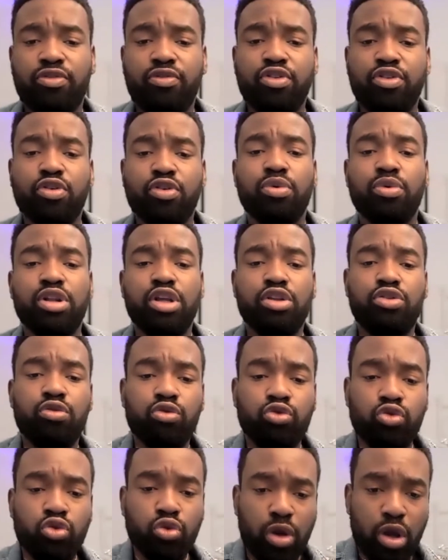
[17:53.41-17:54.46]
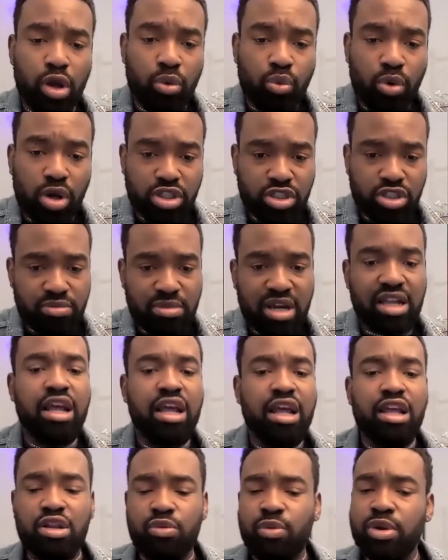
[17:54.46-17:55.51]
video, we need to do a watchman.
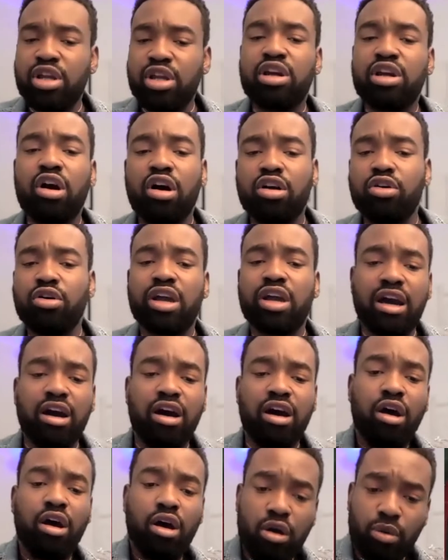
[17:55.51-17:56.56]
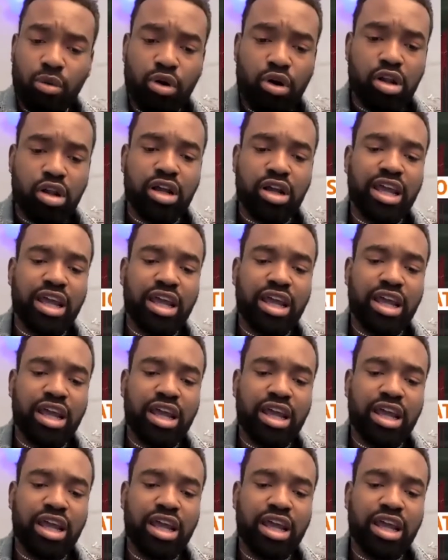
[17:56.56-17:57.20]
We gotta get